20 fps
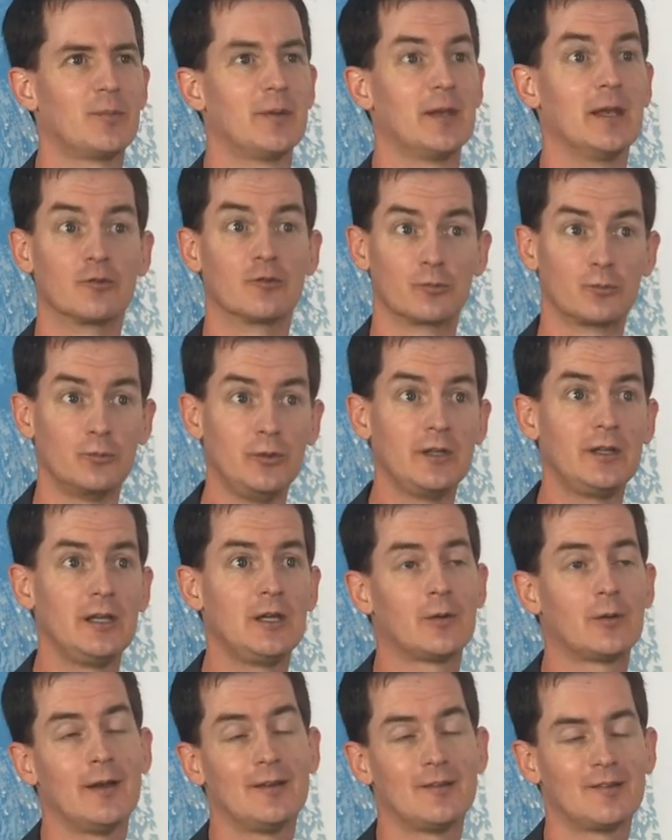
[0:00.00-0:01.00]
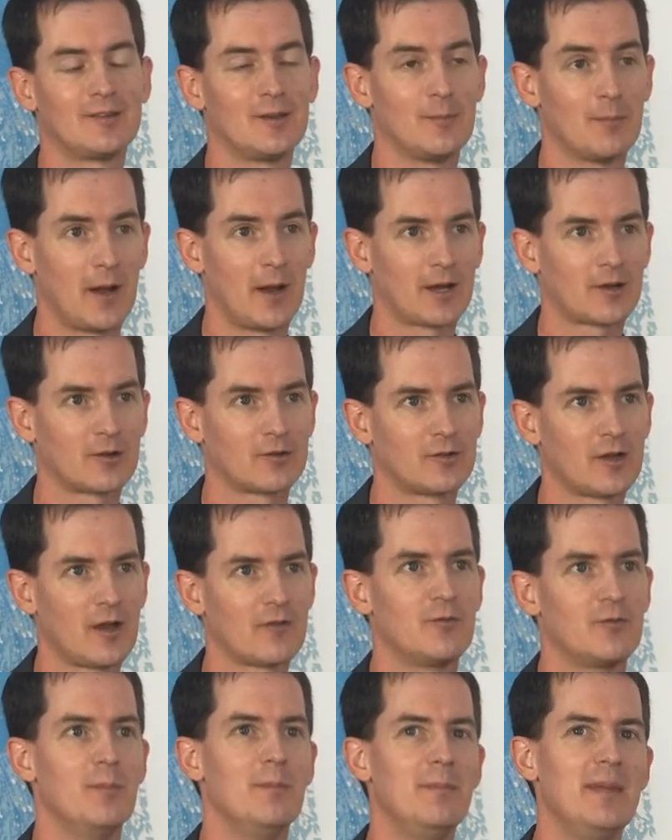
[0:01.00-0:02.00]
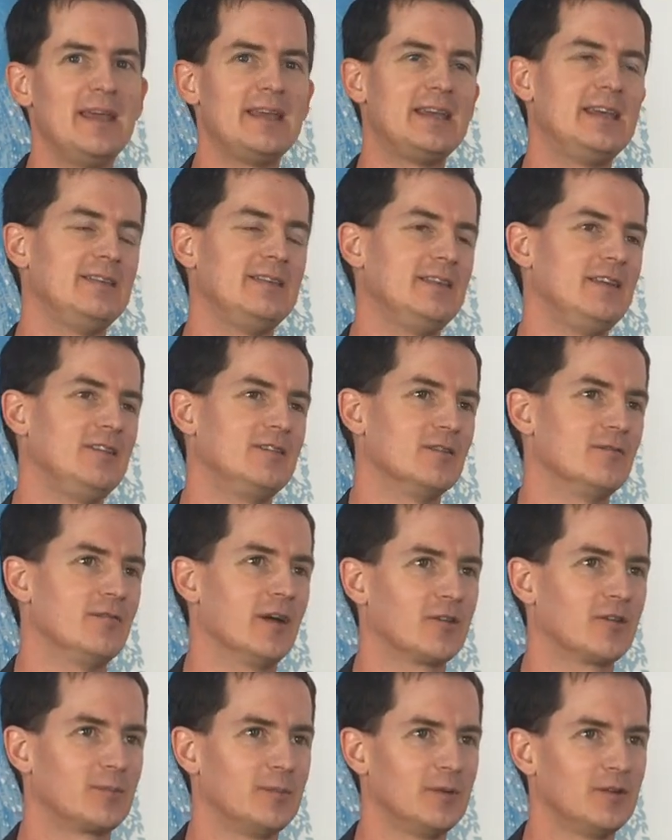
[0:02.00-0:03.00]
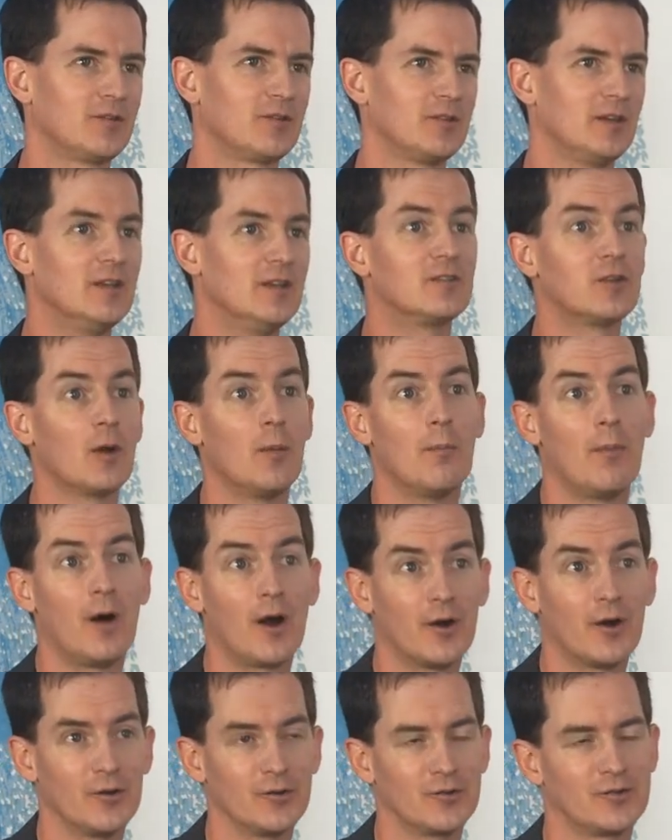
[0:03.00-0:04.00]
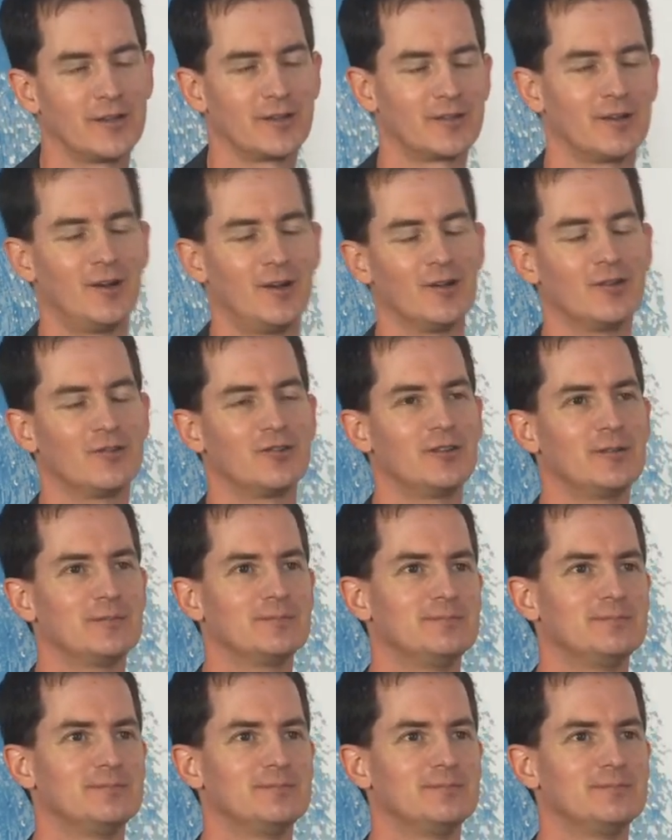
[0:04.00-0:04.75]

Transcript: but it's really great to see Microsoft making these investments in tomorrow's technology.